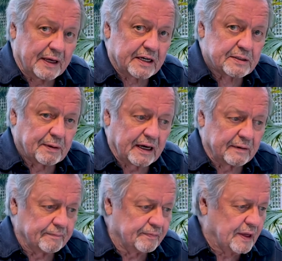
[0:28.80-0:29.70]
me
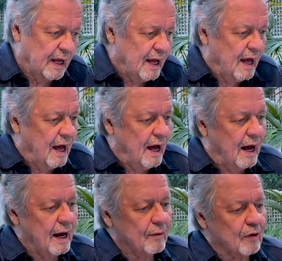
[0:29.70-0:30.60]
explain.
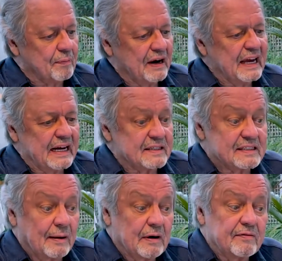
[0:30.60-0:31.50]
We're bringing in
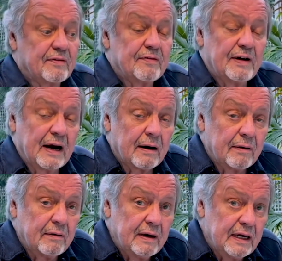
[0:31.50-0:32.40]
someone
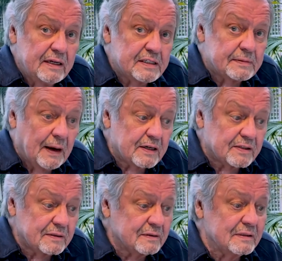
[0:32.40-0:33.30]
very
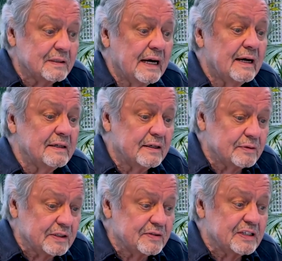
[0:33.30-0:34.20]
special and
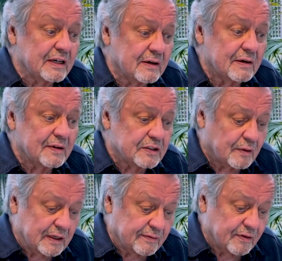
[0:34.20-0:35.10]
introducing her on the
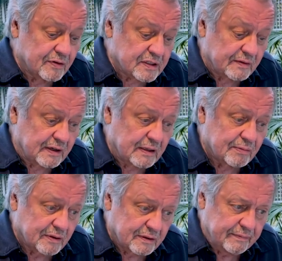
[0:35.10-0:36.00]
21st of
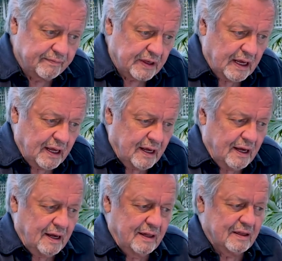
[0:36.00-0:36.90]
April.
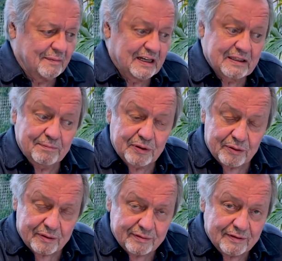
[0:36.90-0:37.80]
You meet the
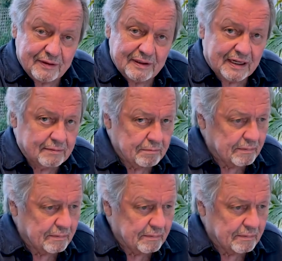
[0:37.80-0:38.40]
beautiful and